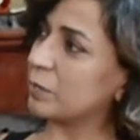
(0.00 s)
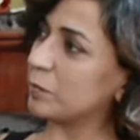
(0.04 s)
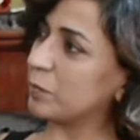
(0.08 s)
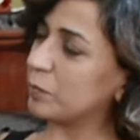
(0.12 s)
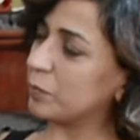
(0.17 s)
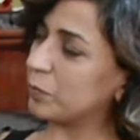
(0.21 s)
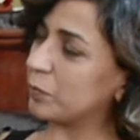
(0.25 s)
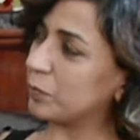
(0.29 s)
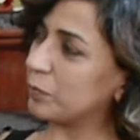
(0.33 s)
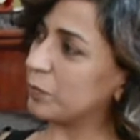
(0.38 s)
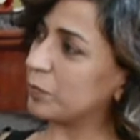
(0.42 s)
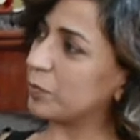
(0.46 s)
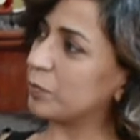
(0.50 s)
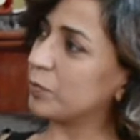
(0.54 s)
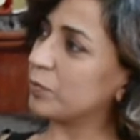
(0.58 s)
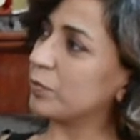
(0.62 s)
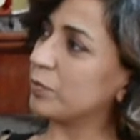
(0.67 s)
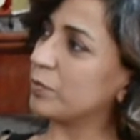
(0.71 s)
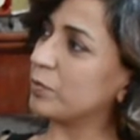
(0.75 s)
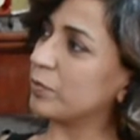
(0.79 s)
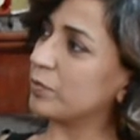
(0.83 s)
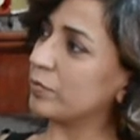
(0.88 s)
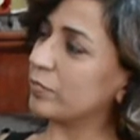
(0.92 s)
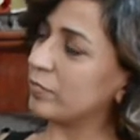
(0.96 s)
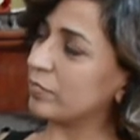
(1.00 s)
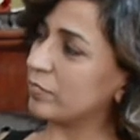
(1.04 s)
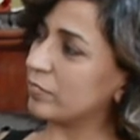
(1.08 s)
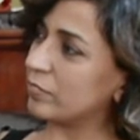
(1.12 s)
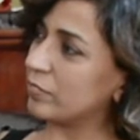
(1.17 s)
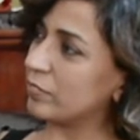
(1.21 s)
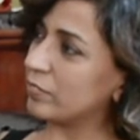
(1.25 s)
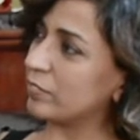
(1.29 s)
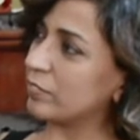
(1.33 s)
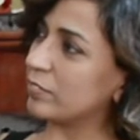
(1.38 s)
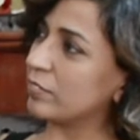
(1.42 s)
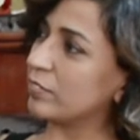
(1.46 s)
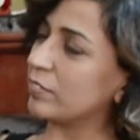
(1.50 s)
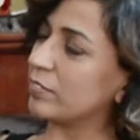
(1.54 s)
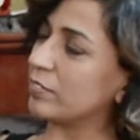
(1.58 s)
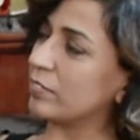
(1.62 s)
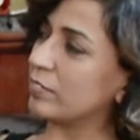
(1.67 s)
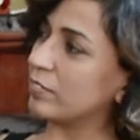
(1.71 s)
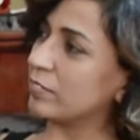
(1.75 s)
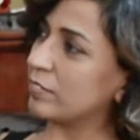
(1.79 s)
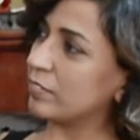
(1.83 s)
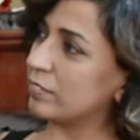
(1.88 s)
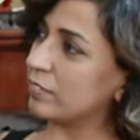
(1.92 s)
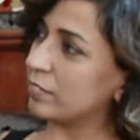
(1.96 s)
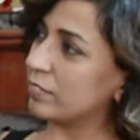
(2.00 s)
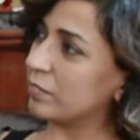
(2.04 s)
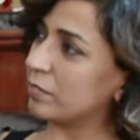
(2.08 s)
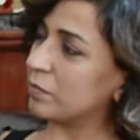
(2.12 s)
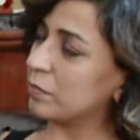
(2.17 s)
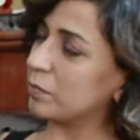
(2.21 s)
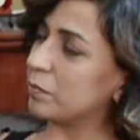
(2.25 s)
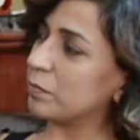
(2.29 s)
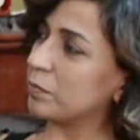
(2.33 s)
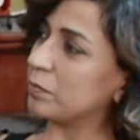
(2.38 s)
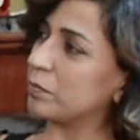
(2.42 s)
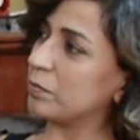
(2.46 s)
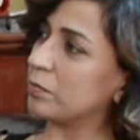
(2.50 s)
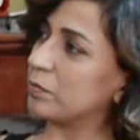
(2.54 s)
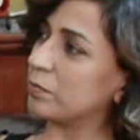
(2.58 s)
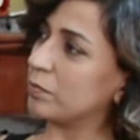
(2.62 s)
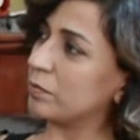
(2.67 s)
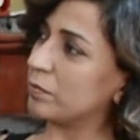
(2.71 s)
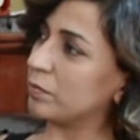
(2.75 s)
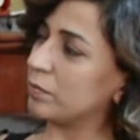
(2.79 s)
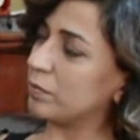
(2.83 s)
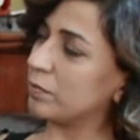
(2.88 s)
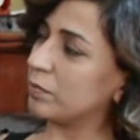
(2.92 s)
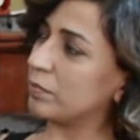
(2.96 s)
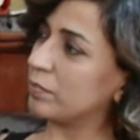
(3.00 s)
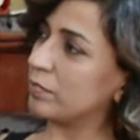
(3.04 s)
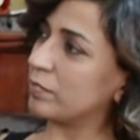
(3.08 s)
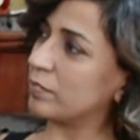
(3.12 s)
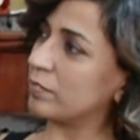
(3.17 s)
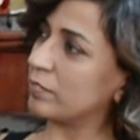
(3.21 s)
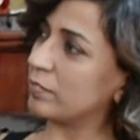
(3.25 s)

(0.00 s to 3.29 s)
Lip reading: [no speech]